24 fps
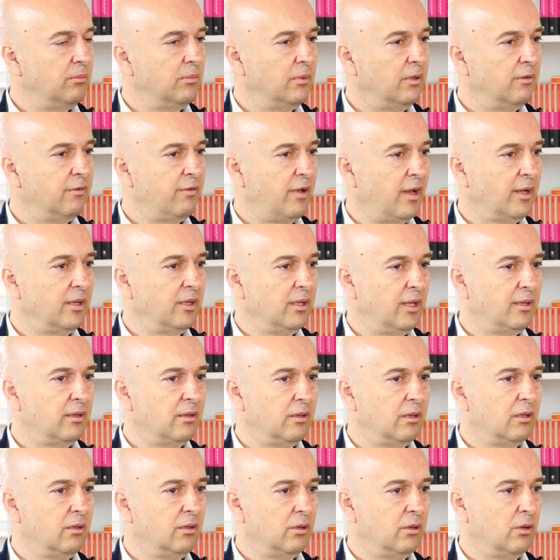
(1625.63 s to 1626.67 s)
the fact that
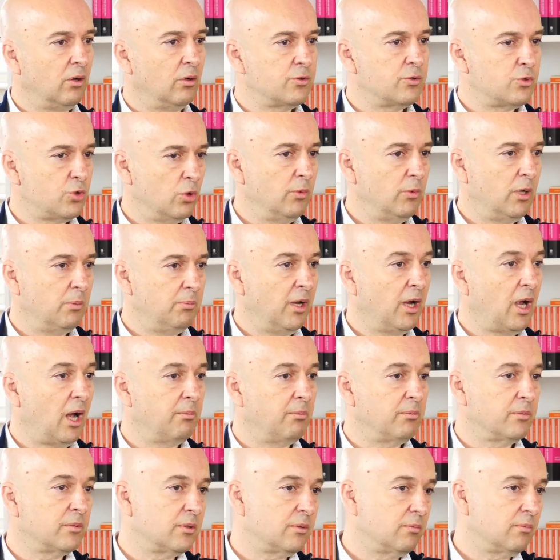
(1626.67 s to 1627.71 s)
consumer
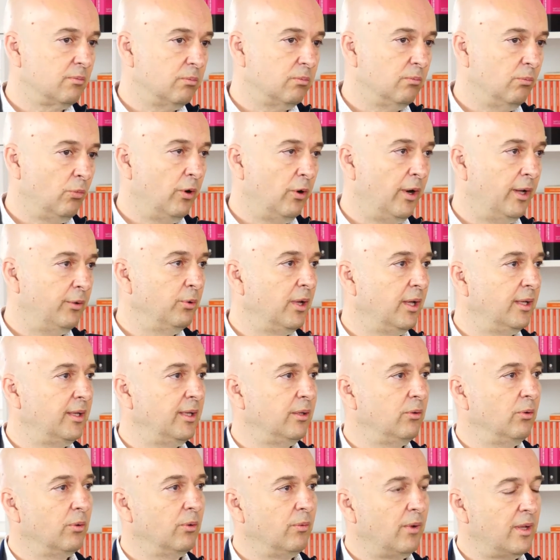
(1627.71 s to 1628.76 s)
becomes more
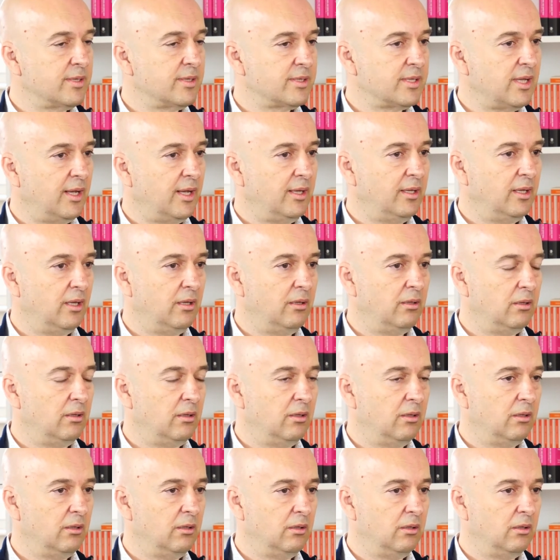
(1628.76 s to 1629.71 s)
educated on one side and uh,